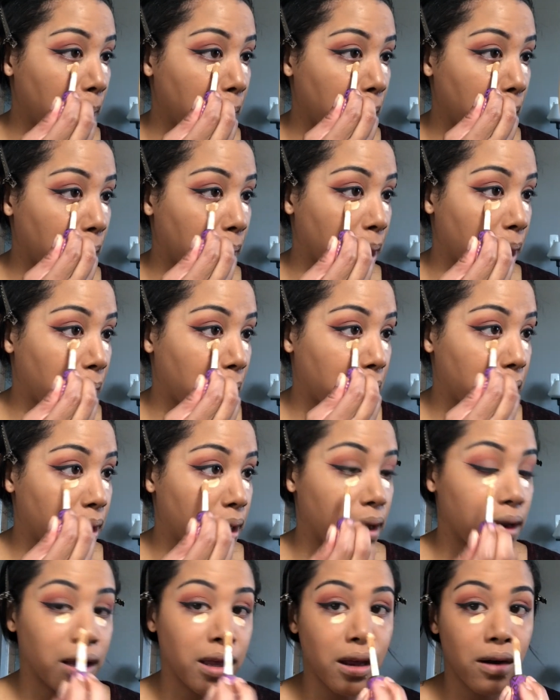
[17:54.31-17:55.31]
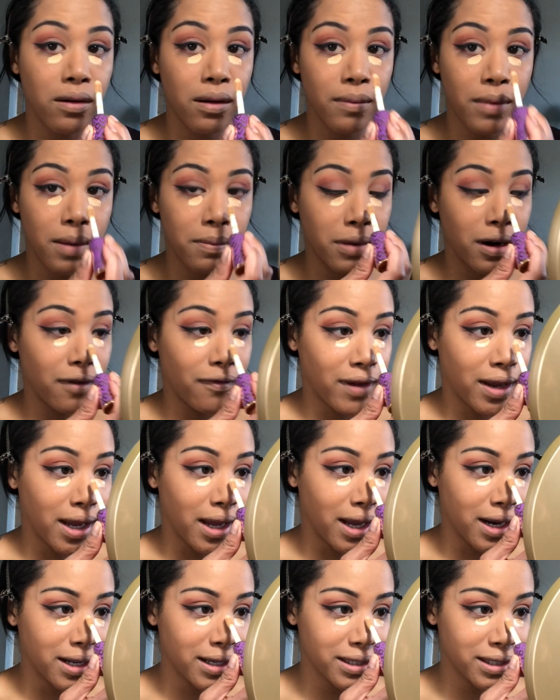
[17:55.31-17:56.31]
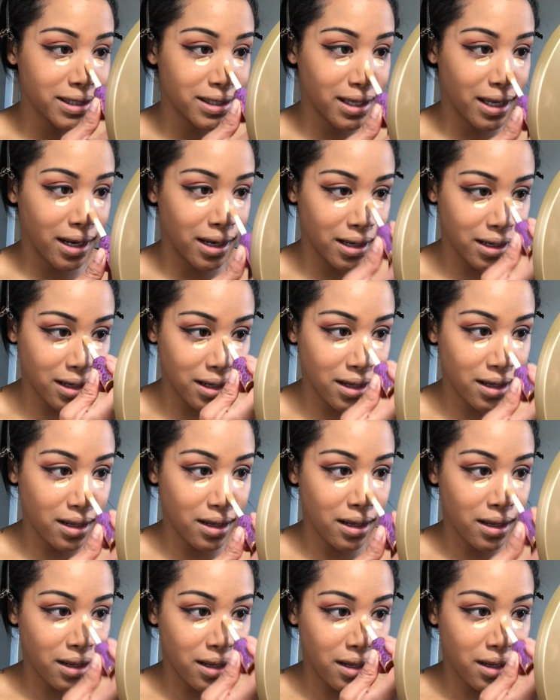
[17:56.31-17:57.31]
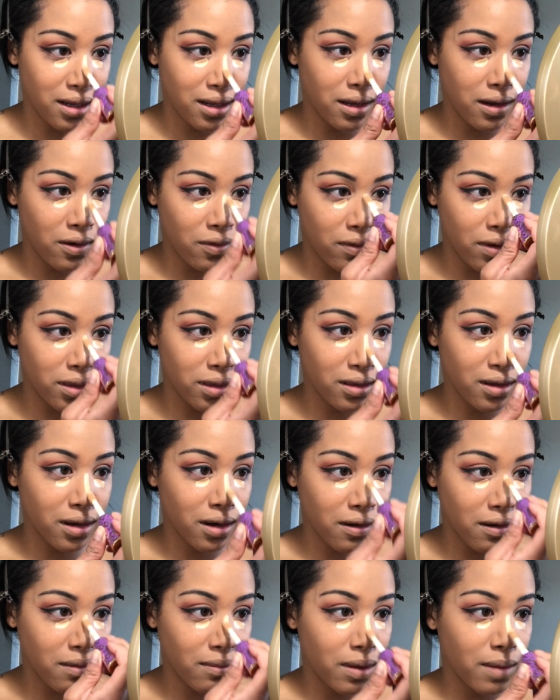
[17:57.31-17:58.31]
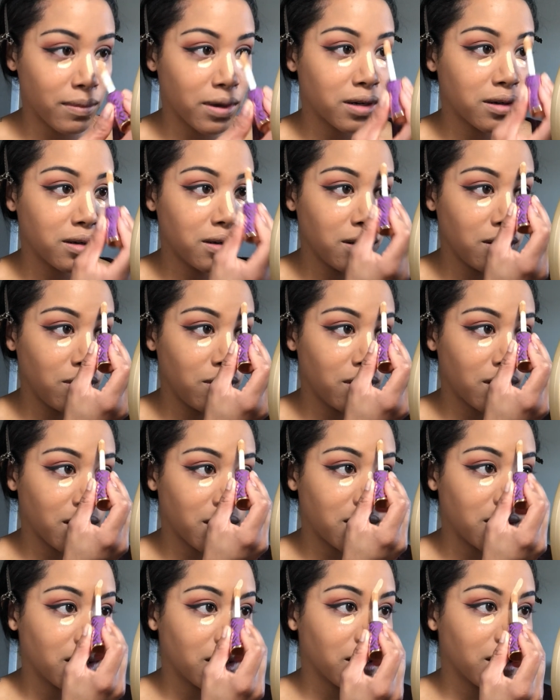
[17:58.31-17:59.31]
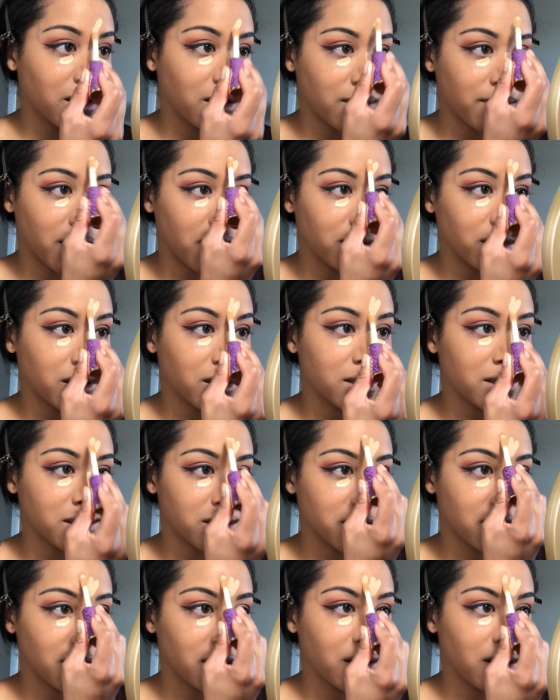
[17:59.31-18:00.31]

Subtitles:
and I can't remember if it had a scent. And one thing I remember too that I didn't like about this